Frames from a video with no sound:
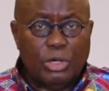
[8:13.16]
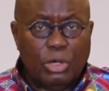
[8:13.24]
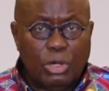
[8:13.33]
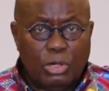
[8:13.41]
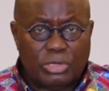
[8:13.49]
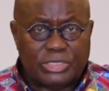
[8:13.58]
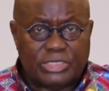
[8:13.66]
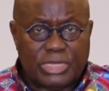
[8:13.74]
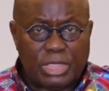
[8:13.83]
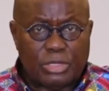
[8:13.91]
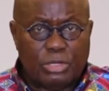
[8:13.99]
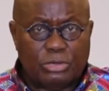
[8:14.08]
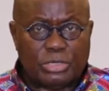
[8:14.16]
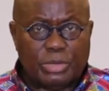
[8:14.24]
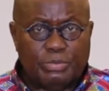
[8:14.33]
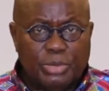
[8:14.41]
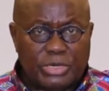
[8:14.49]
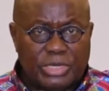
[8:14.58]
All stakeholder
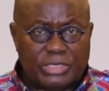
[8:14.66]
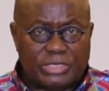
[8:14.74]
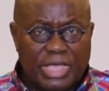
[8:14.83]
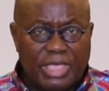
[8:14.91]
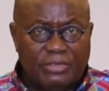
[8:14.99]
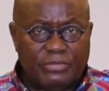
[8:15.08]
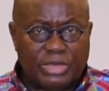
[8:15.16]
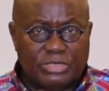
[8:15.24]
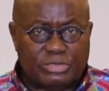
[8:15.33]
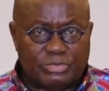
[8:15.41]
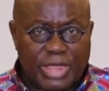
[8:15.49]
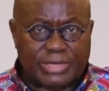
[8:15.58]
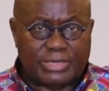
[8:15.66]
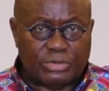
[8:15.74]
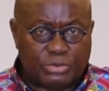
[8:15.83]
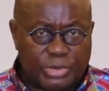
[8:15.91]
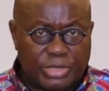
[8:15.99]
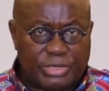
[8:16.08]
bodies I have
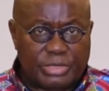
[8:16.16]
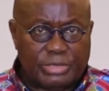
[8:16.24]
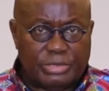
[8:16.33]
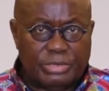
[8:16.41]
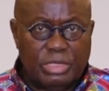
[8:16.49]
interacted with